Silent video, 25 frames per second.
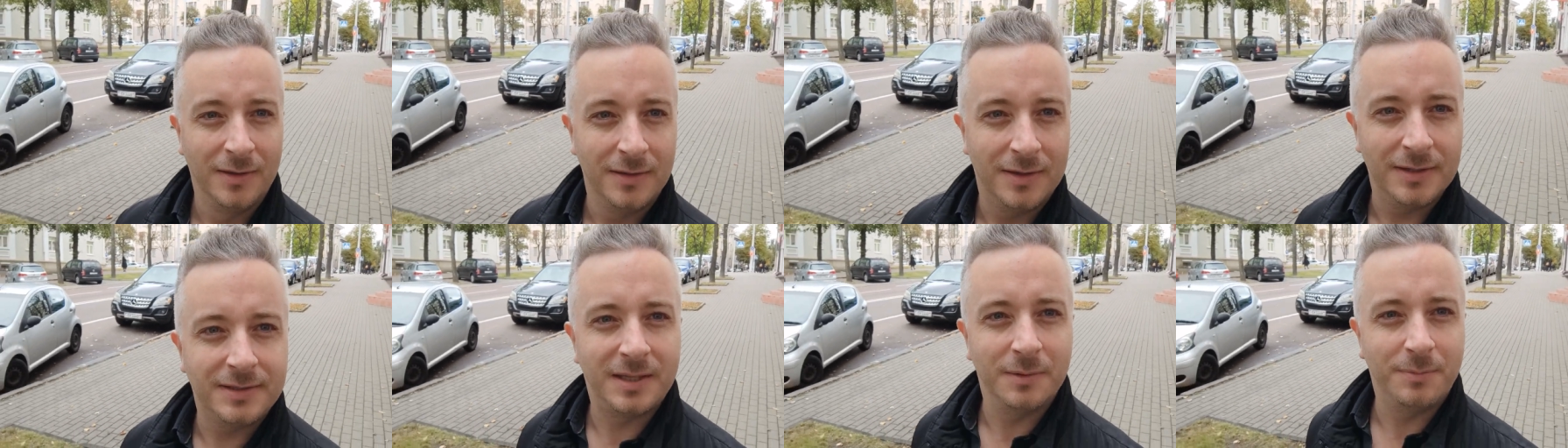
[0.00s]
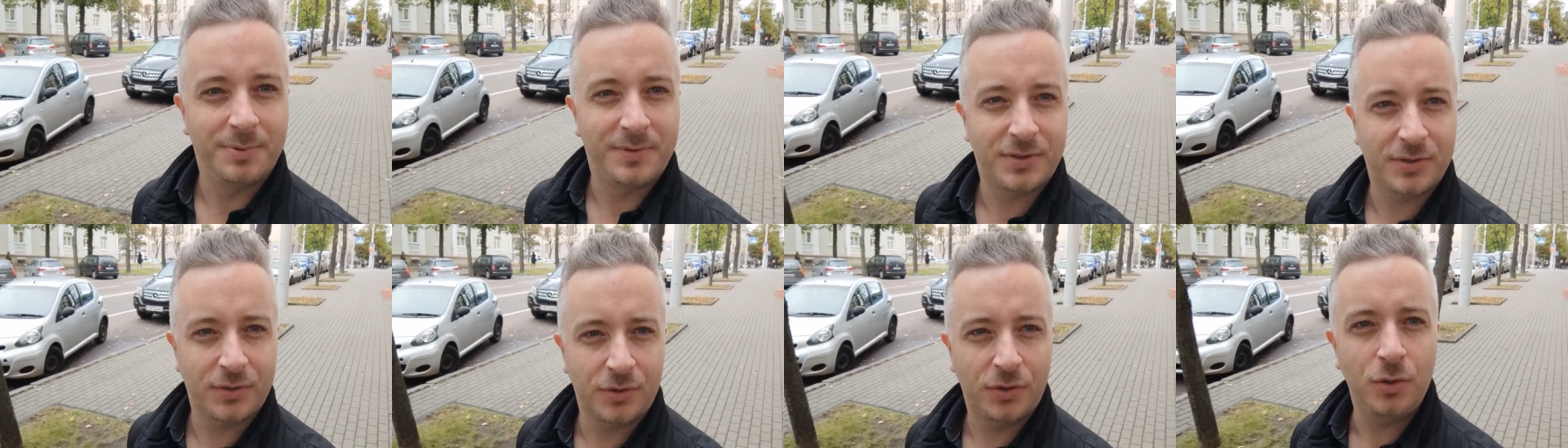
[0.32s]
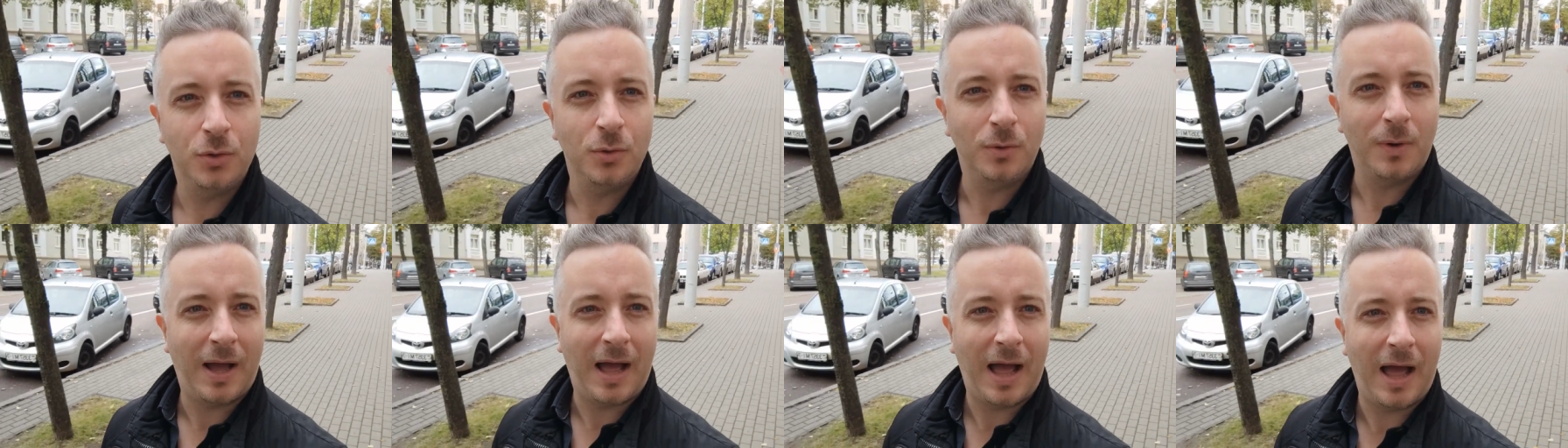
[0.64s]
this
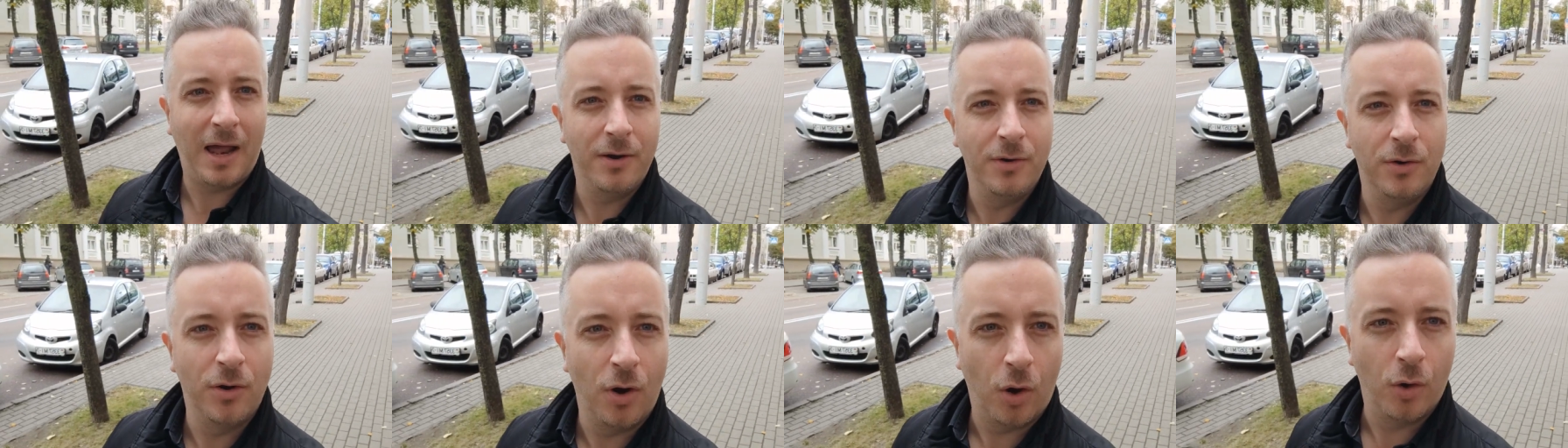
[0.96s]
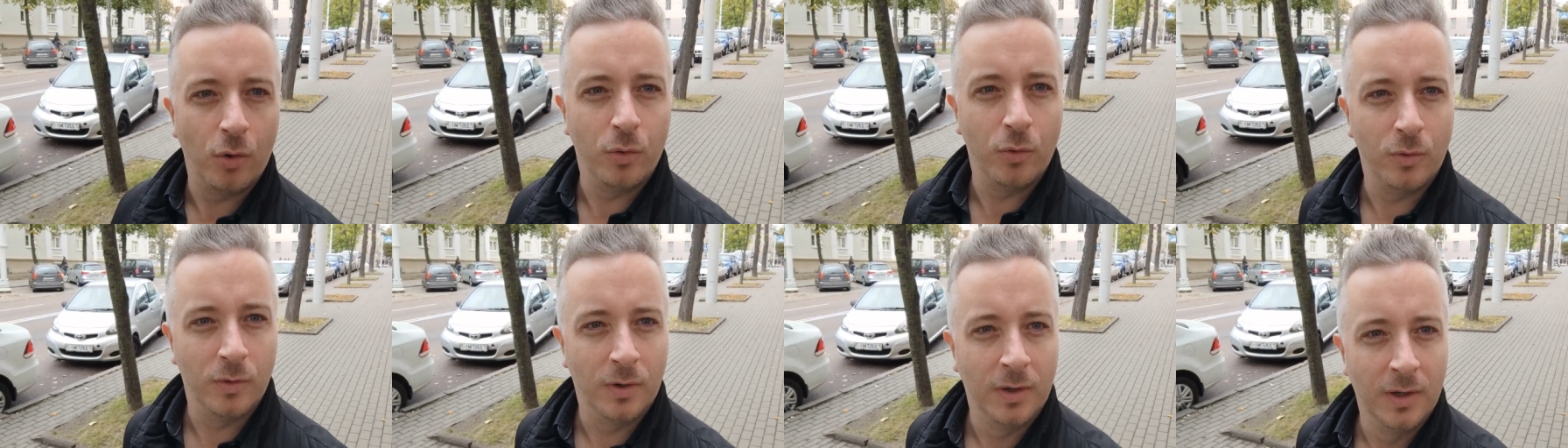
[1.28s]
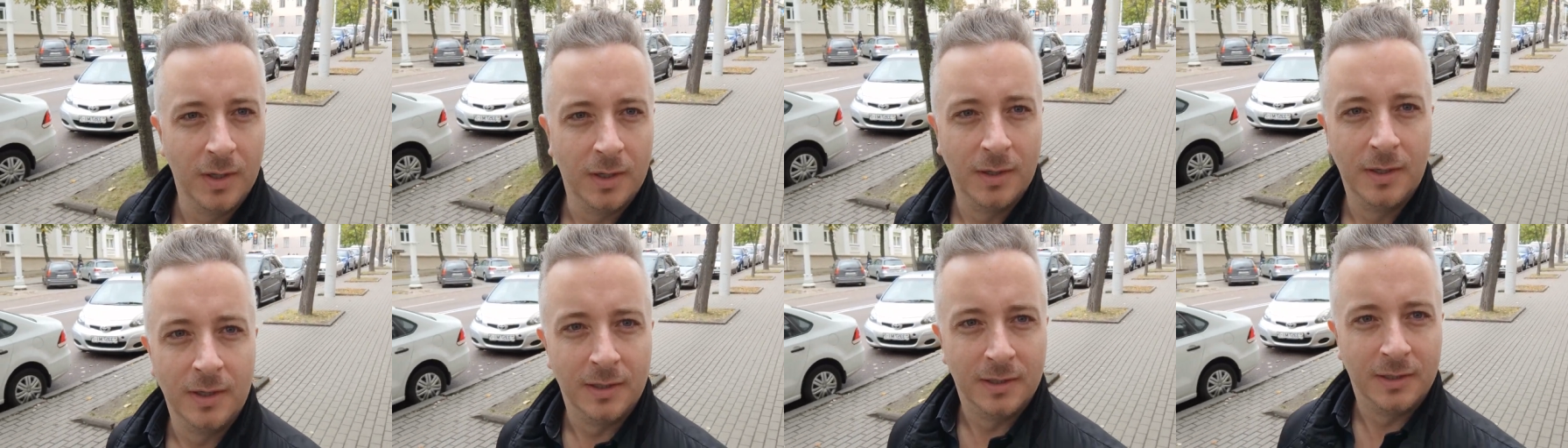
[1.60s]
obscure, unknown,
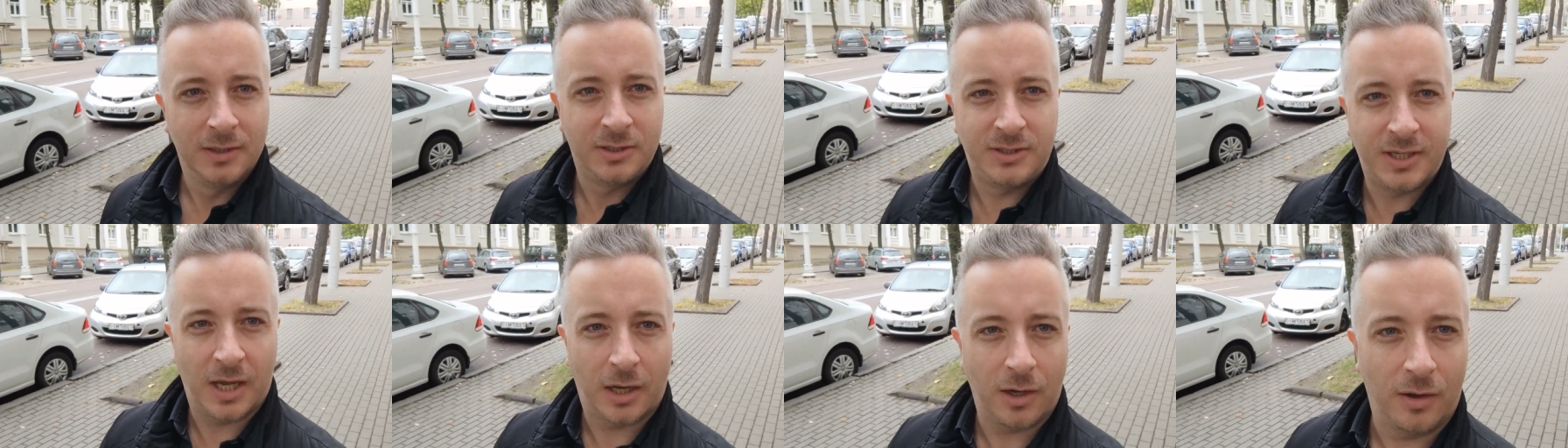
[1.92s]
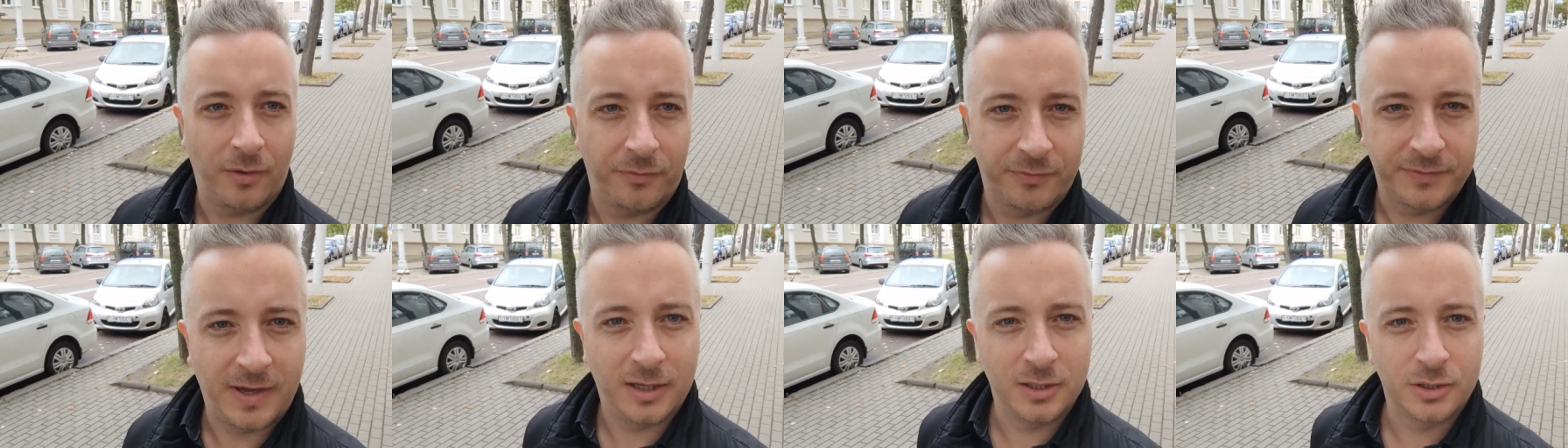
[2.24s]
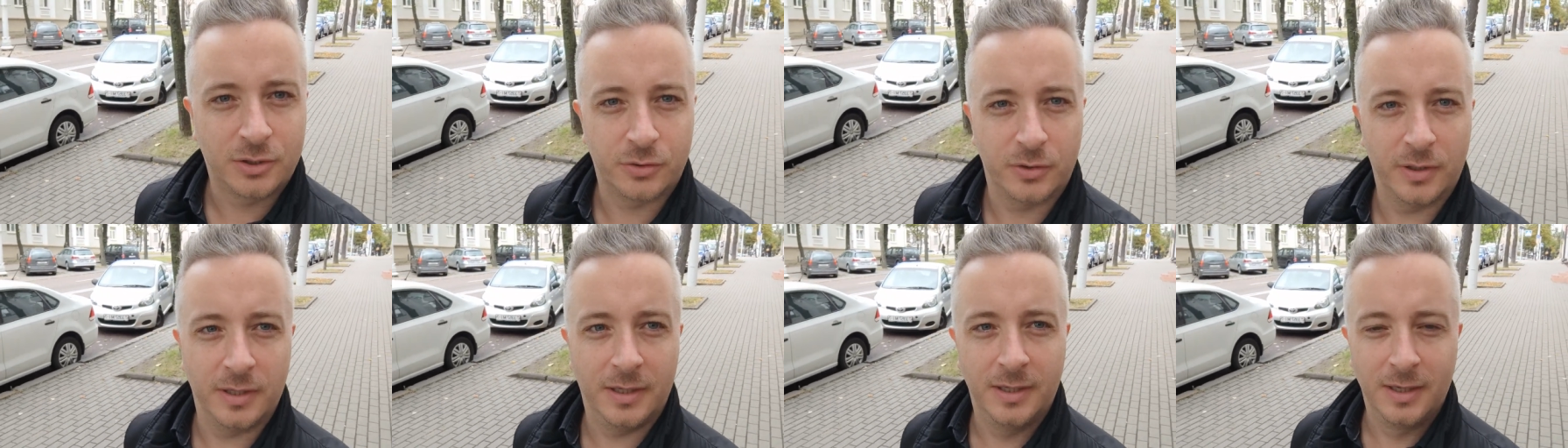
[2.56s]
shut-off
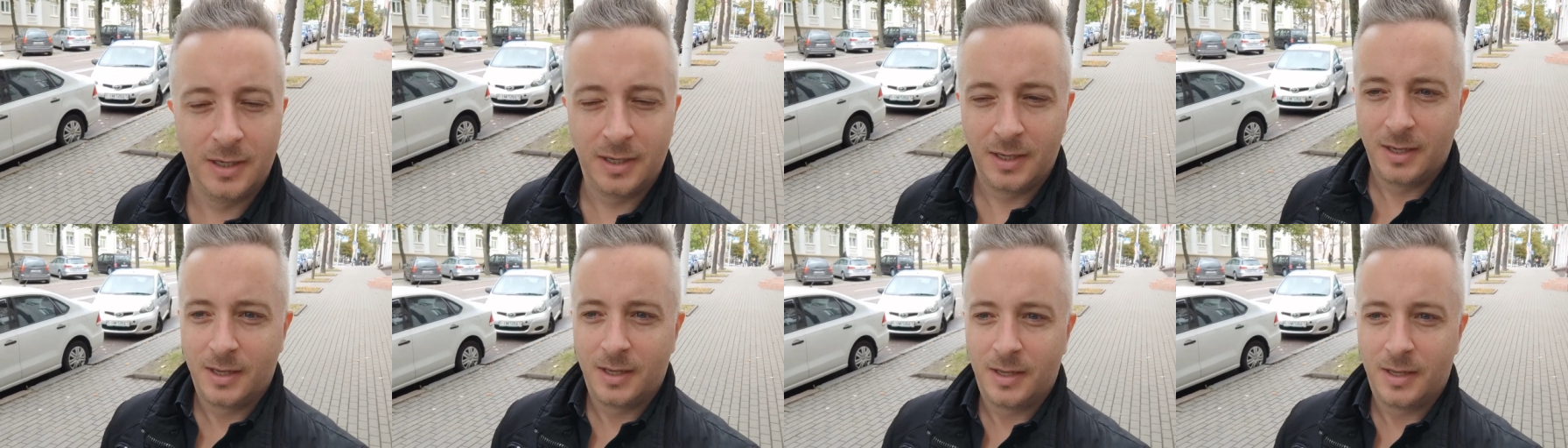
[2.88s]
country,